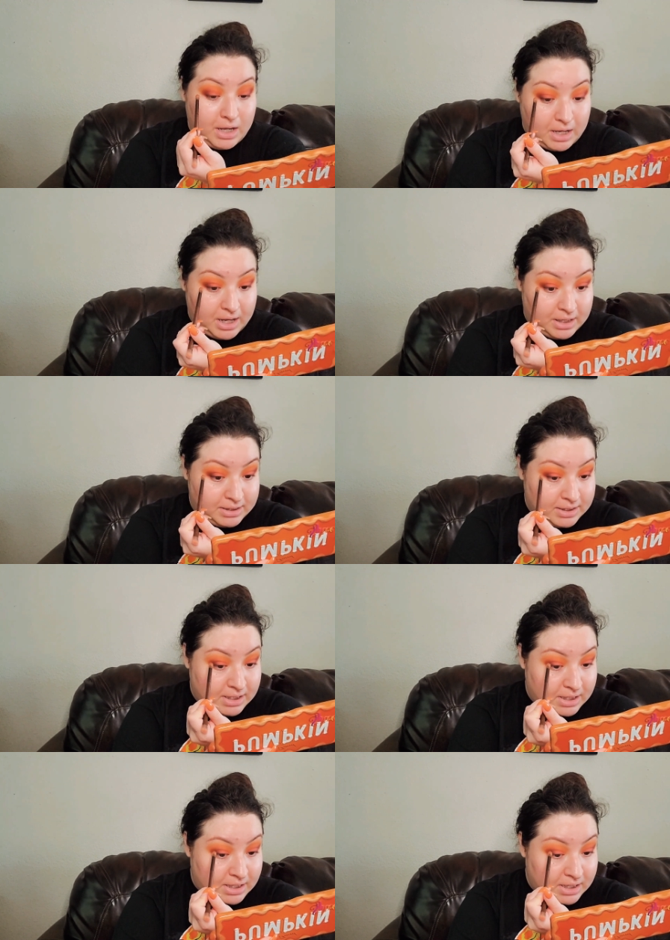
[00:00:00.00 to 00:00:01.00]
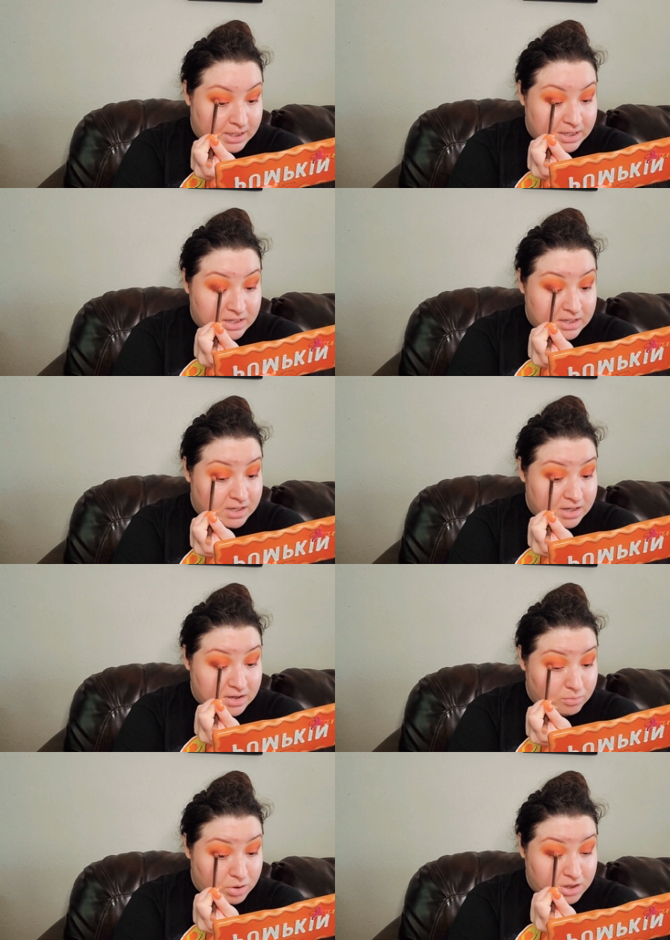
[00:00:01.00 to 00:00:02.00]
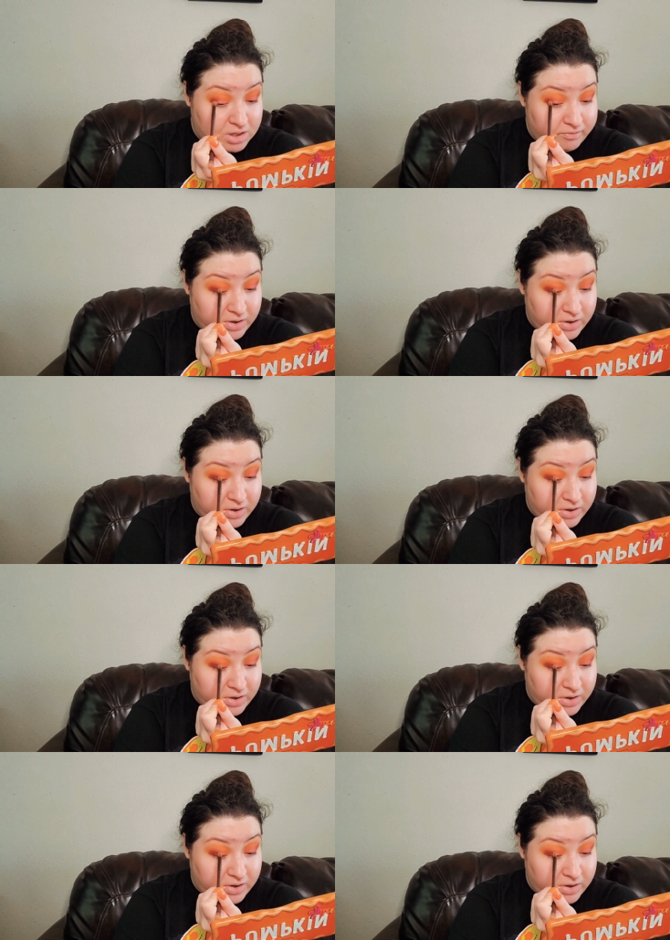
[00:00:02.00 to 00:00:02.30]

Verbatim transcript: And then we couldn't